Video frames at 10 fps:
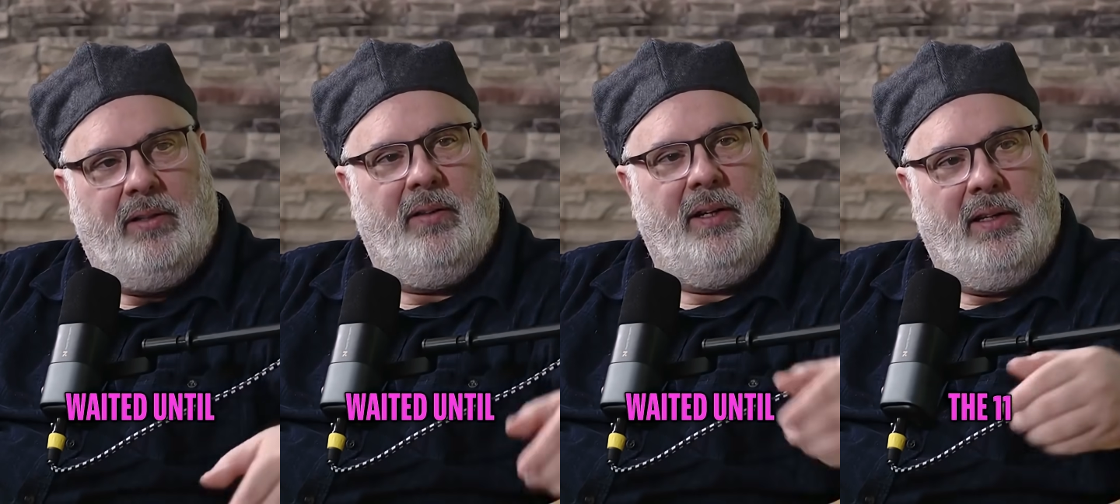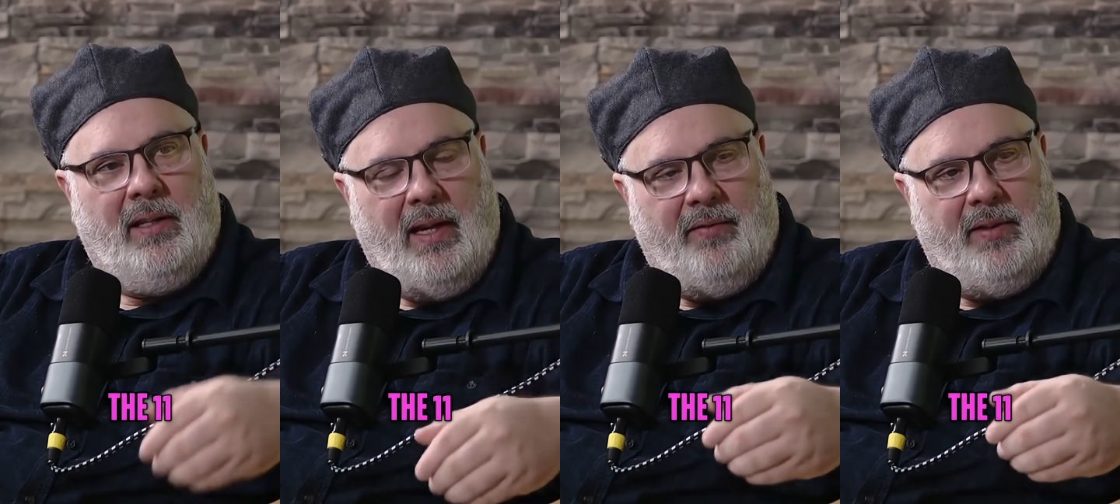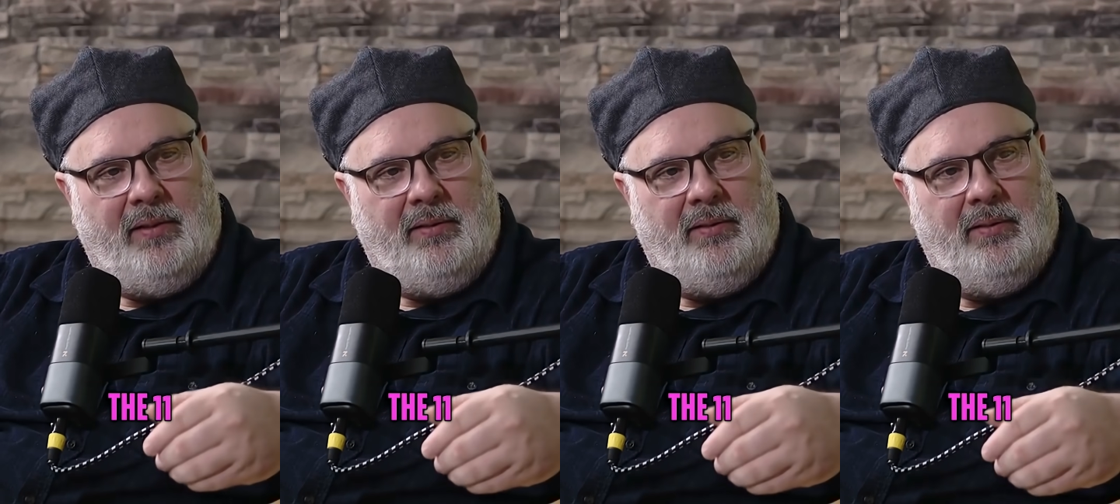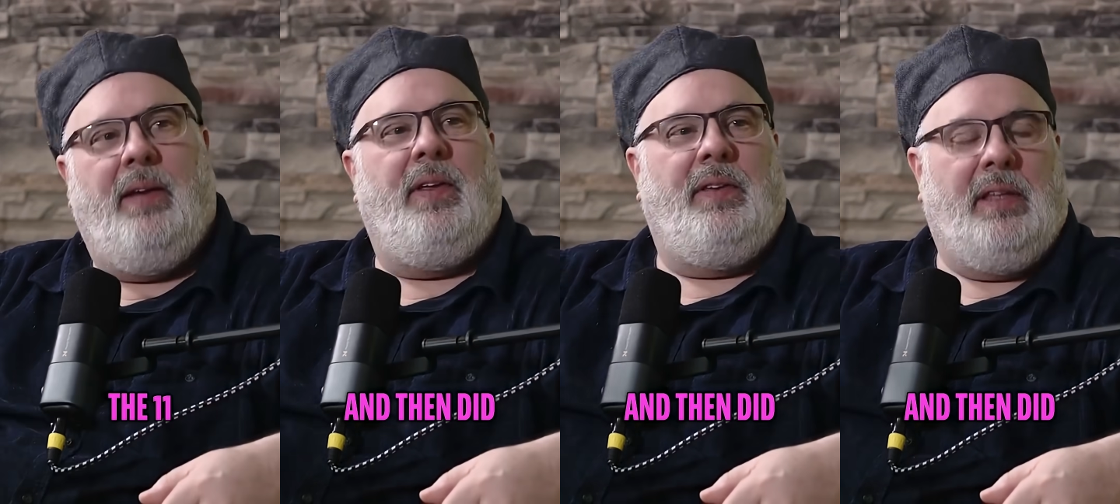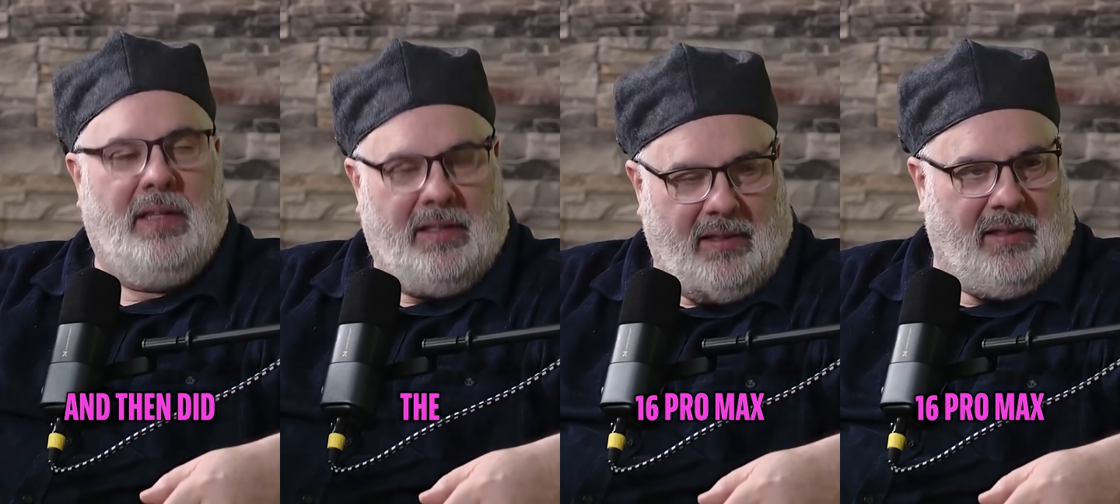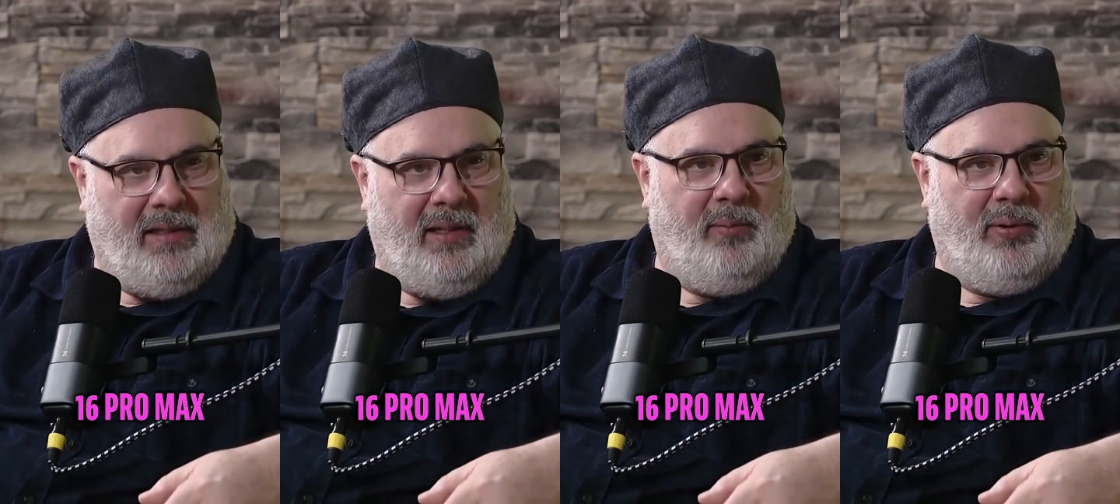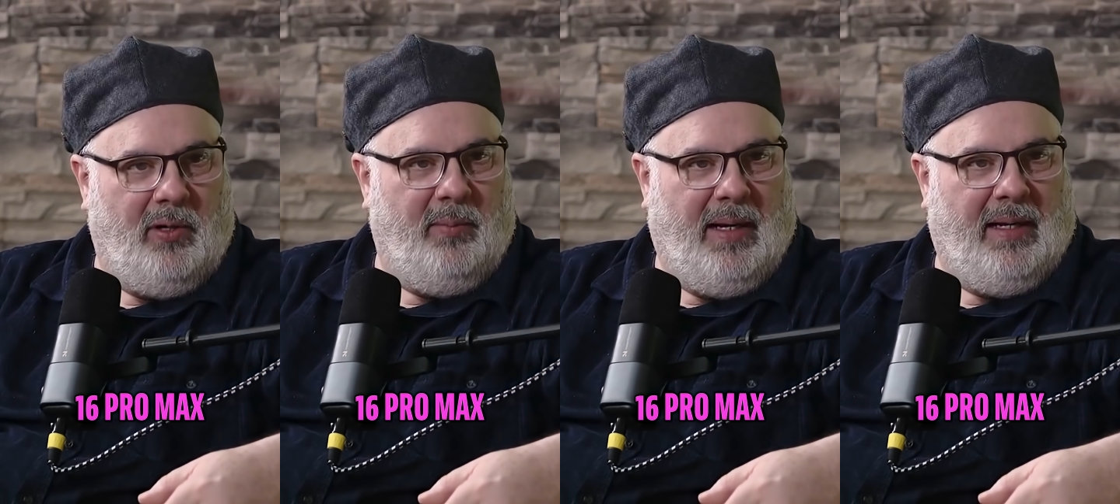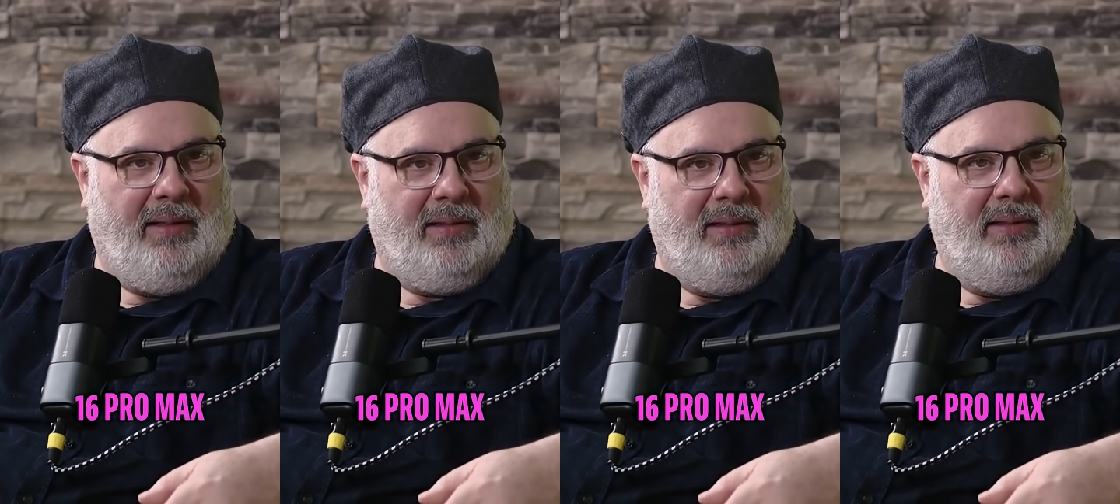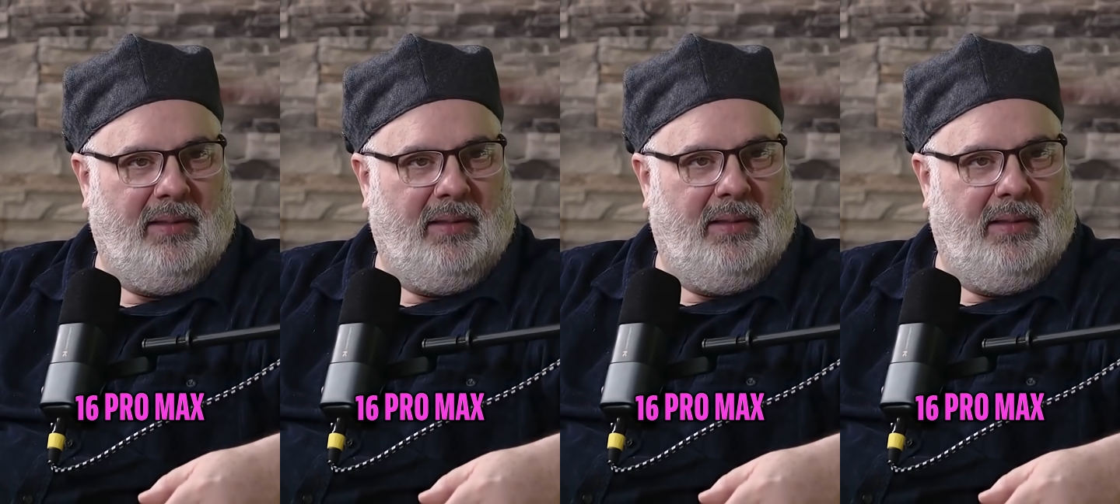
waited until the 11, and then the 16 Pro Max.